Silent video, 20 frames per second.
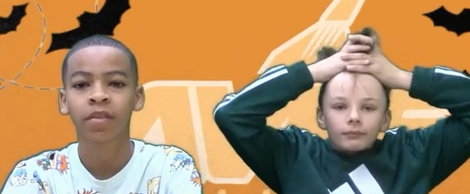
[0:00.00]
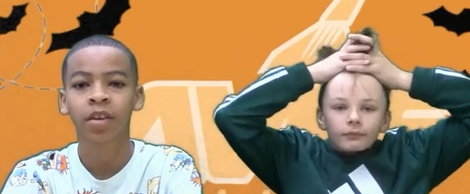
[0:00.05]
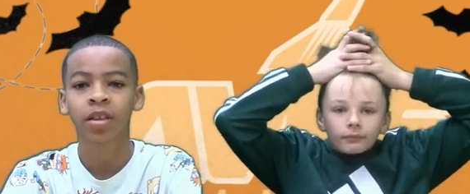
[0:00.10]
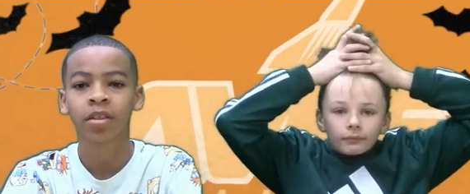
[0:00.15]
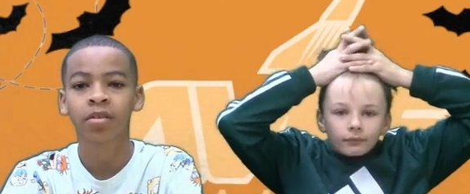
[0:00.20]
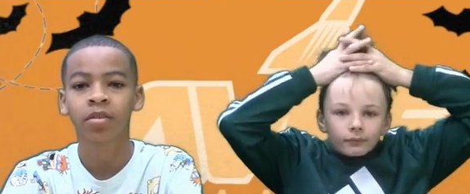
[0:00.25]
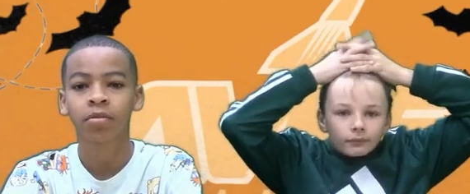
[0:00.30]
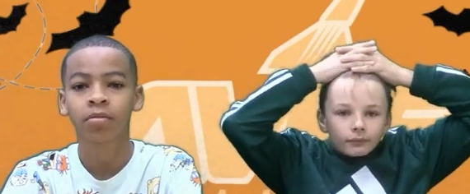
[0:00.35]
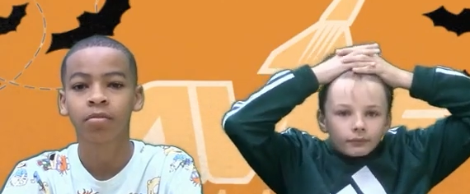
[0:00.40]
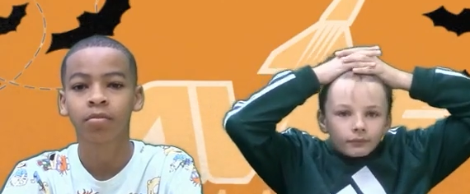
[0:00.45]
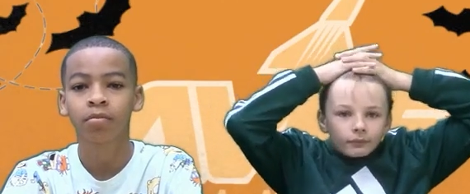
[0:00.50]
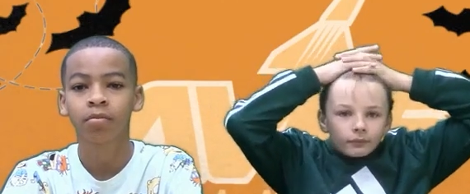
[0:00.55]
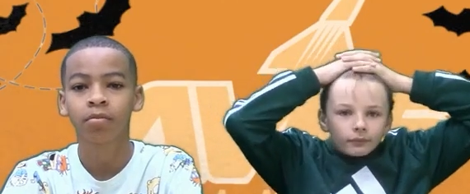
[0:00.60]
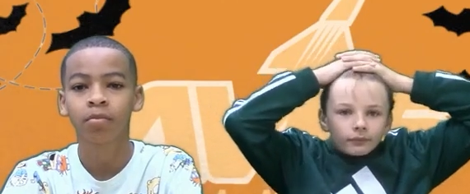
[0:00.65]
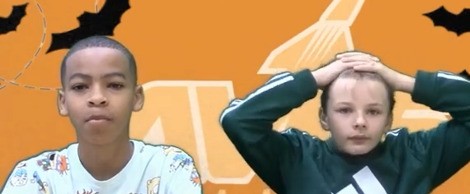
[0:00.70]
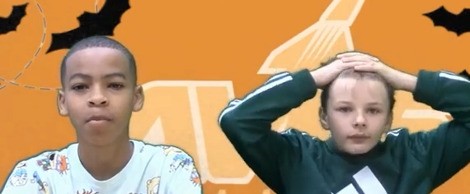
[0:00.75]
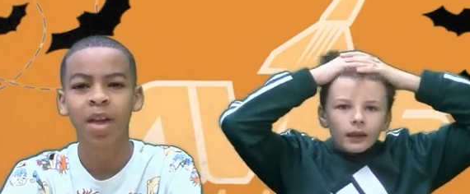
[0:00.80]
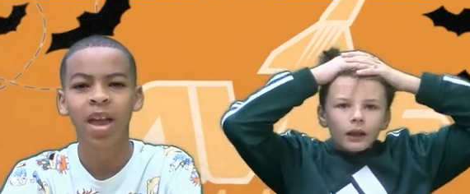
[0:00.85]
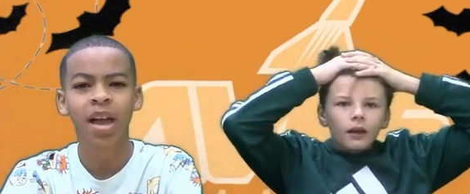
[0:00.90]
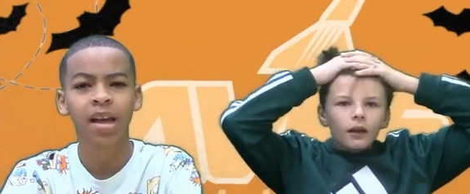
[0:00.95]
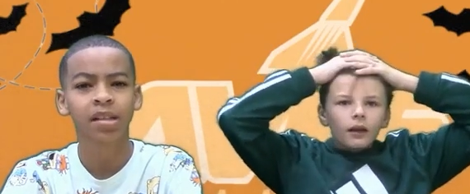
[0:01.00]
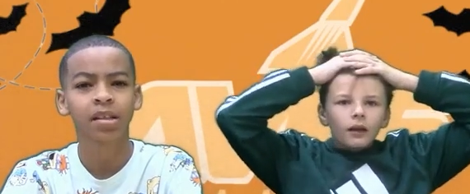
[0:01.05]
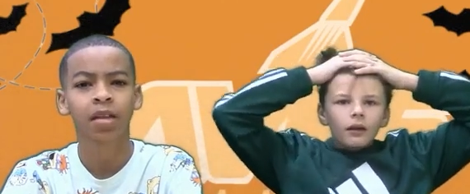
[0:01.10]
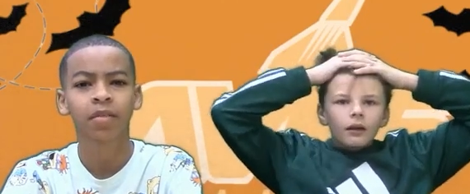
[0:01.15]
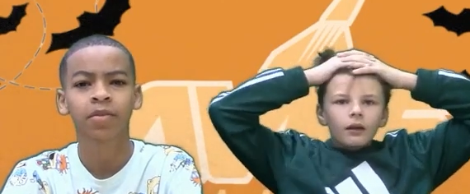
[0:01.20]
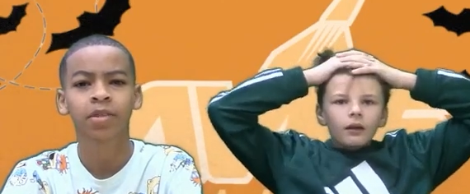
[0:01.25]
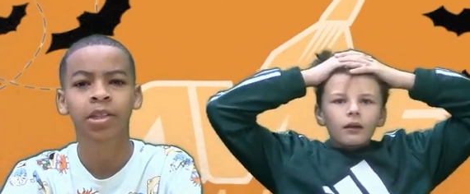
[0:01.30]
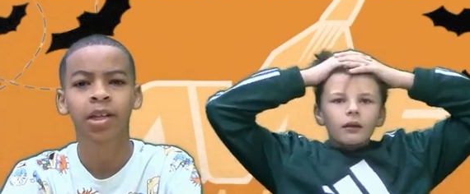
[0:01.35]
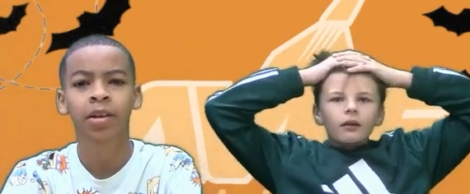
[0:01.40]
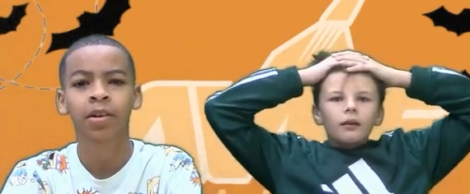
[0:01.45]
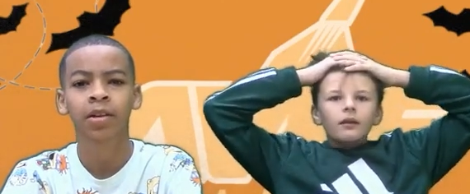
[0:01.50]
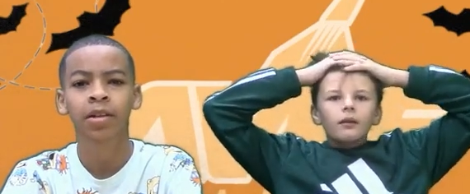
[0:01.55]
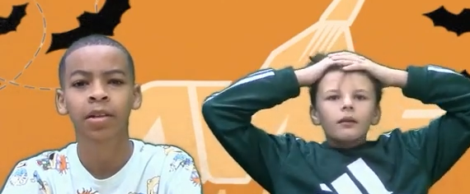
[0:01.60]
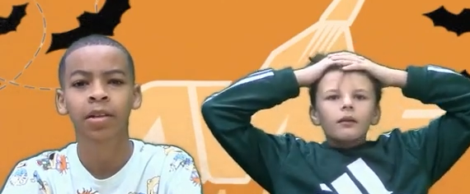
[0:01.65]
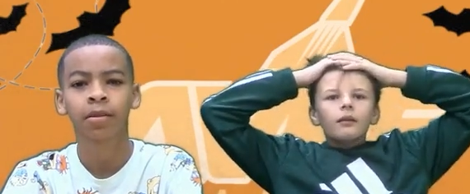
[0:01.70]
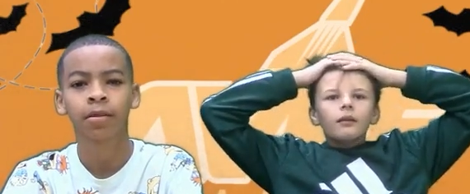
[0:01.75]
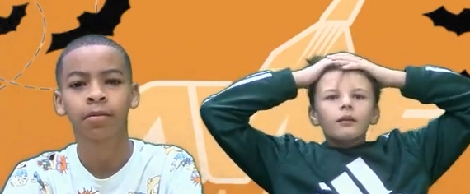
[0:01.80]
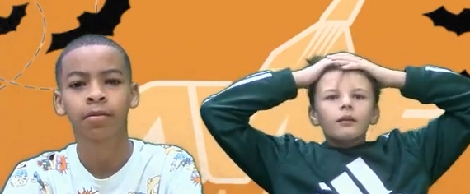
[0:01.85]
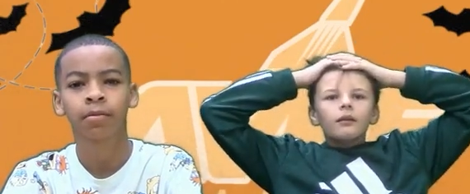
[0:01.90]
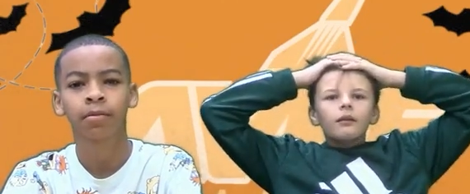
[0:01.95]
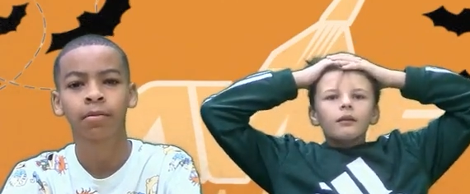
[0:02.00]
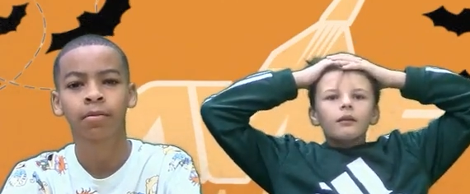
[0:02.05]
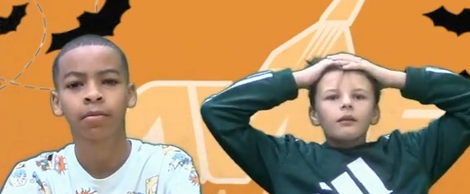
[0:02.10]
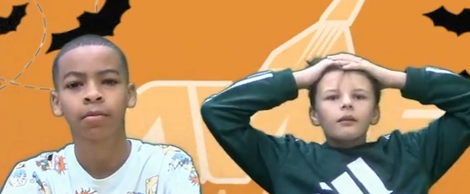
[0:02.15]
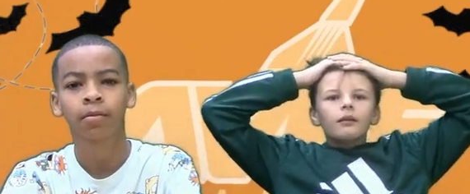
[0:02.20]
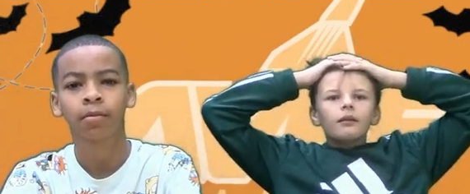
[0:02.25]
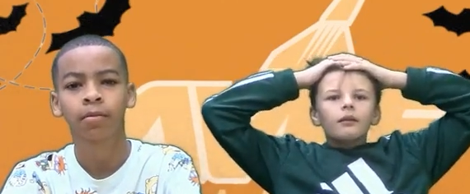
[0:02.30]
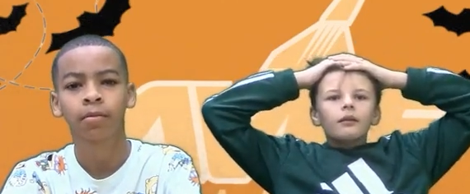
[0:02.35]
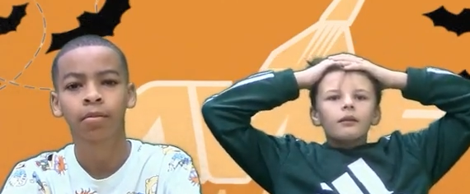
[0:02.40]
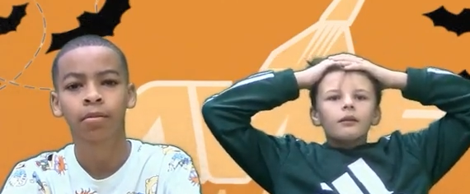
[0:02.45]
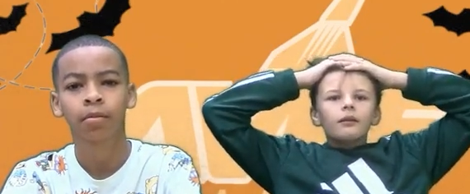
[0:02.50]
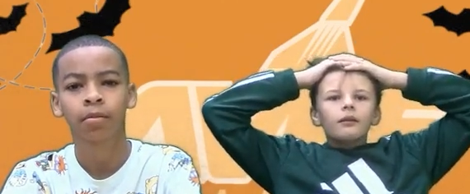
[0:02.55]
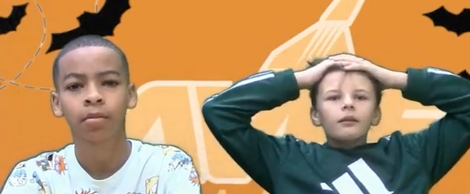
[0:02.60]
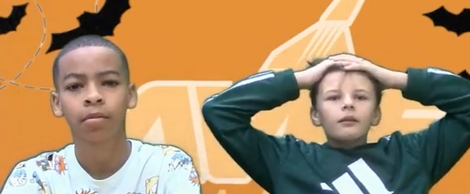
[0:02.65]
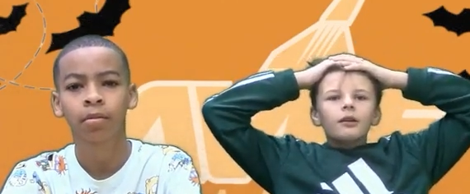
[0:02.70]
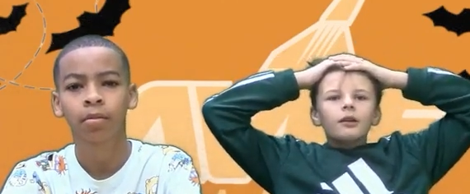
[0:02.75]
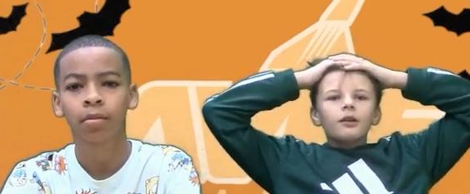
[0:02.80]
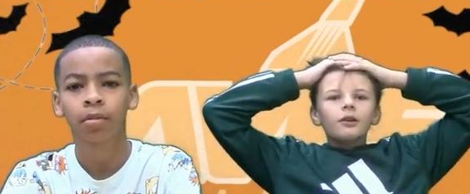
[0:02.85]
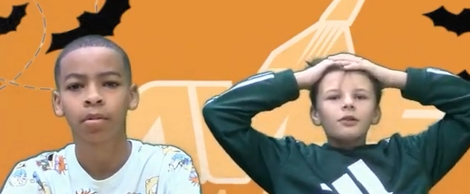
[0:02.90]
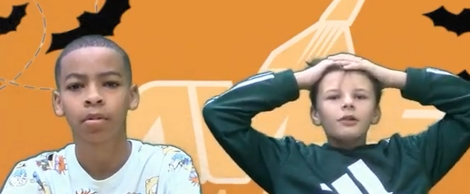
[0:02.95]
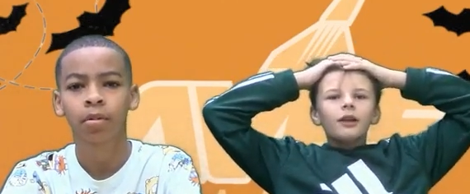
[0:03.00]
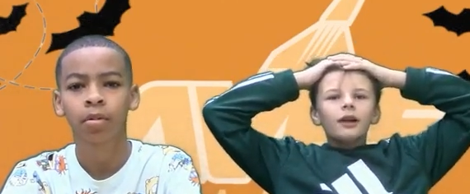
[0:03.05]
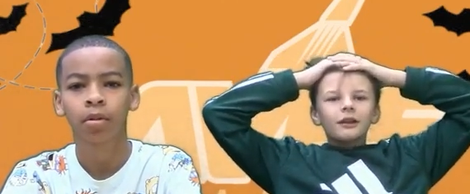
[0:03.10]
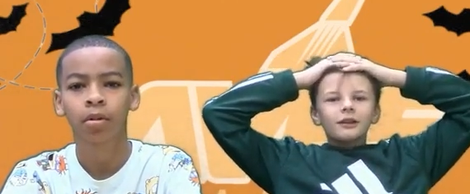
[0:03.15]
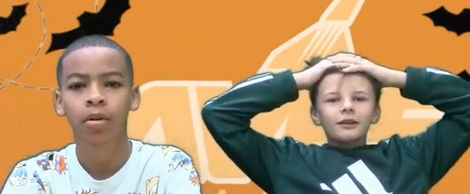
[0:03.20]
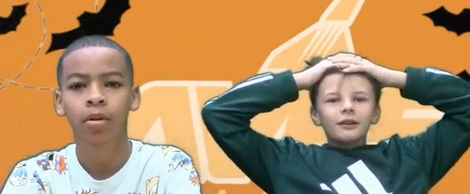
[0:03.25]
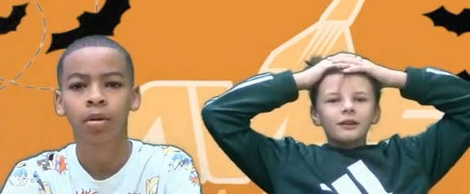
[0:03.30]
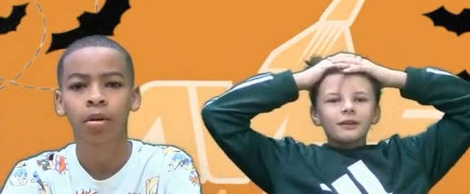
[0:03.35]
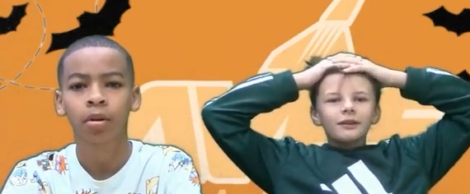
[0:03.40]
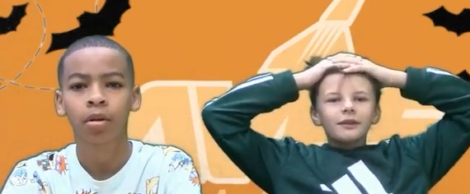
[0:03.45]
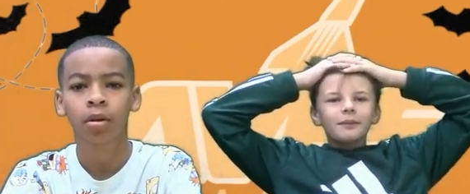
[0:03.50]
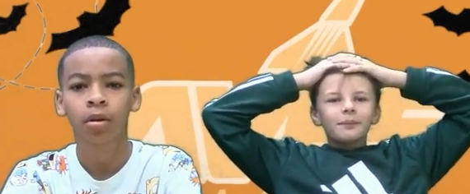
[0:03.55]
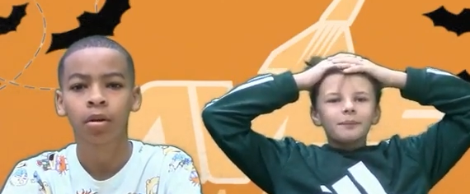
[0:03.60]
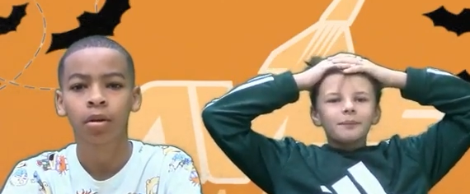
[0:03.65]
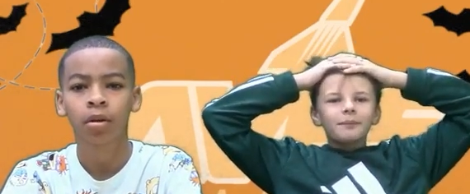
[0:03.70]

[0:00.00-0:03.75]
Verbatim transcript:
Speaker 1: Man, I love charity. Who doesn't?